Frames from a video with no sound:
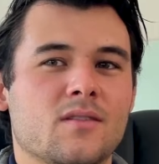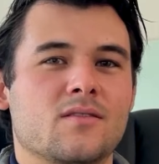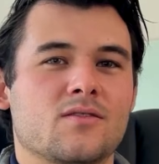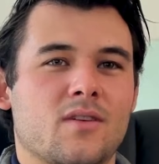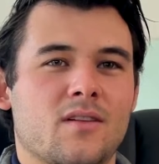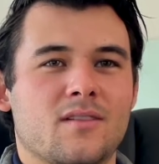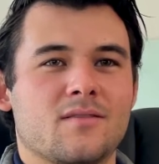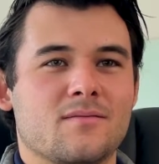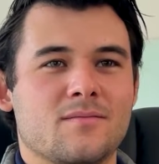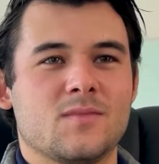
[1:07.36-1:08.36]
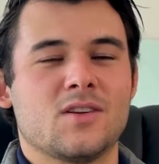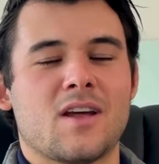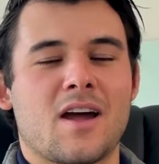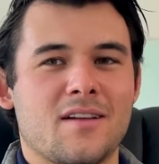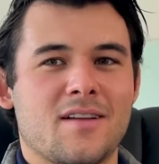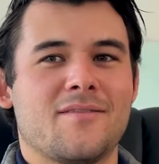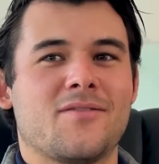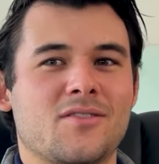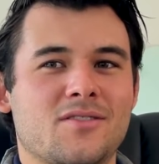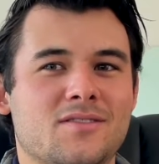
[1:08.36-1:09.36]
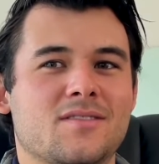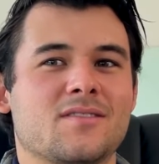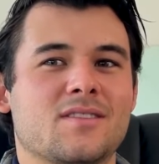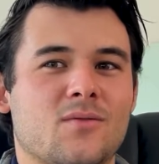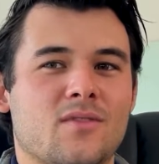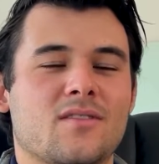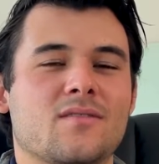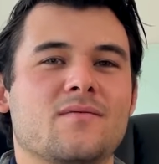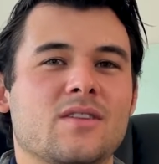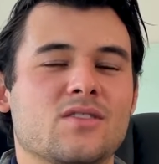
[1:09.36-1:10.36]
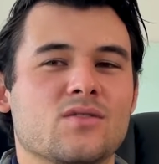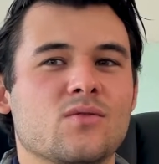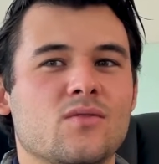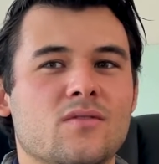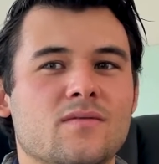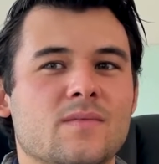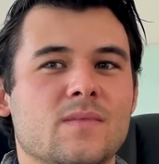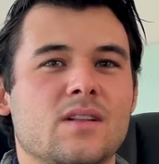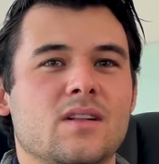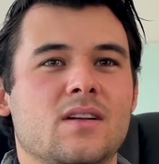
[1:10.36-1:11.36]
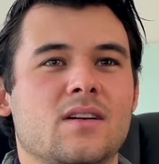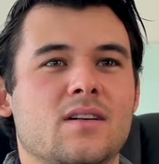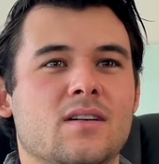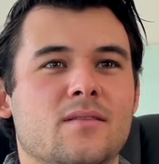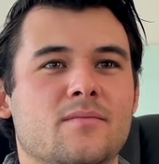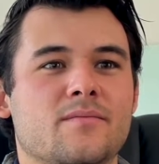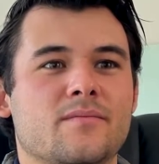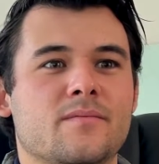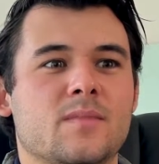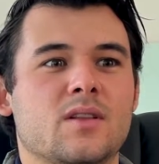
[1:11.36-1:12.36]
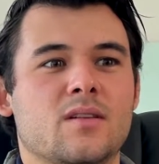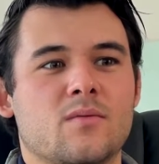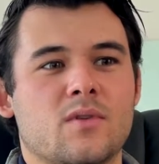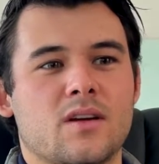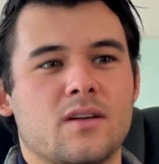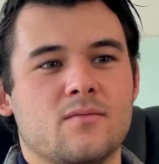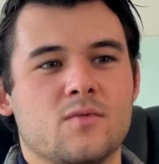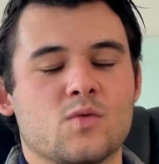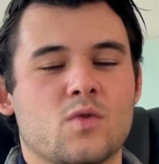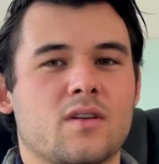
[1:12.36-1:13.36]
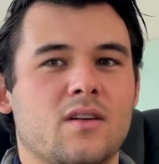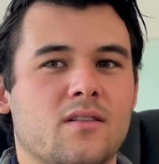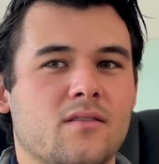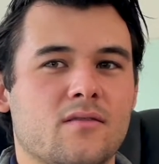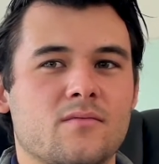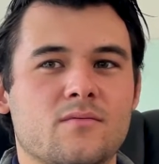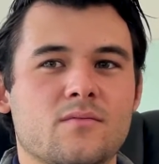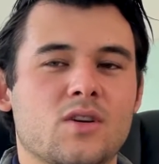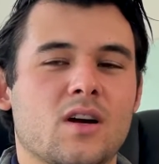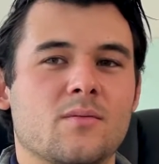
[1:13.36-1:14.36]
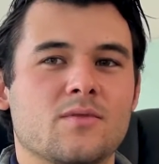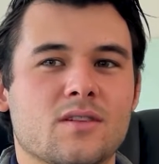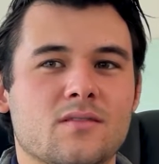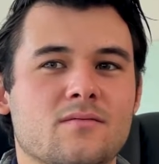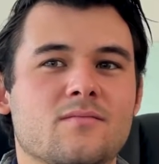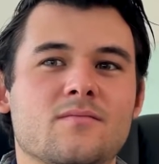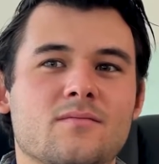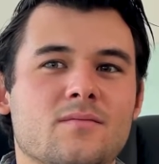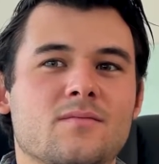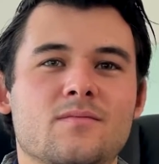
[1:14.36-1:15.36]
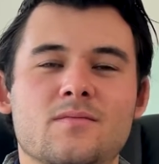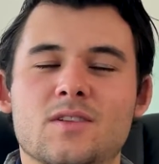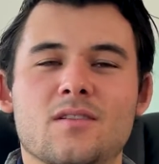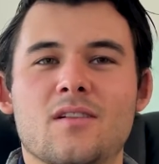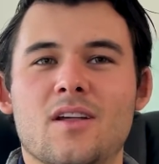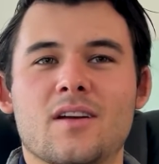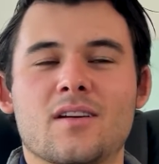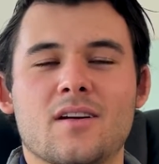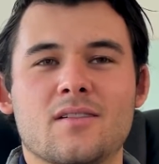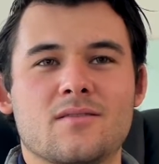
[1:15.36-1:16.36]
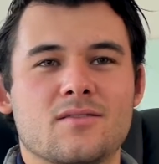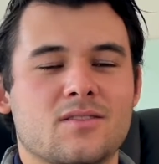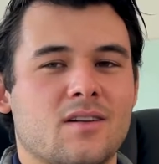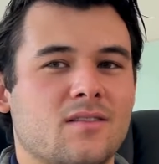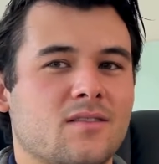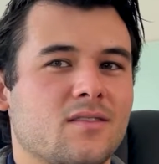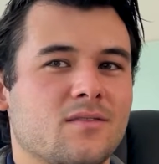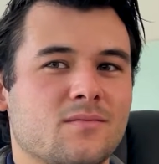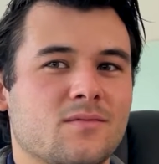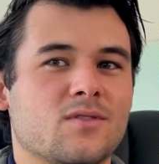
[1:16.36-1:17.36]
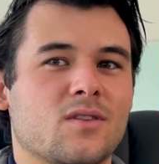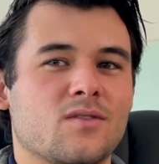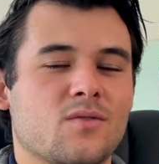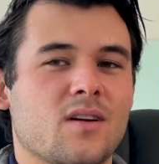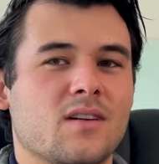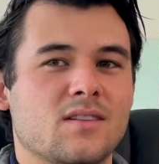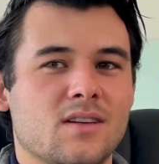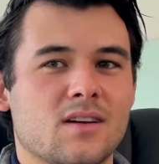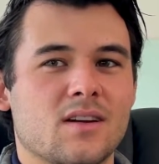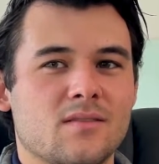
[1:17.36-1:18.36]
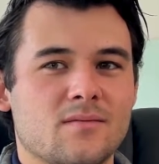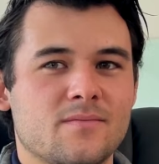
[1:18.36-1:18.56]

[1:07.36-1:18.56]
So I like denied it at first because I wanted to finish school. Um, and then when I was working other jobs I didn't like, I decided to start doing IT again.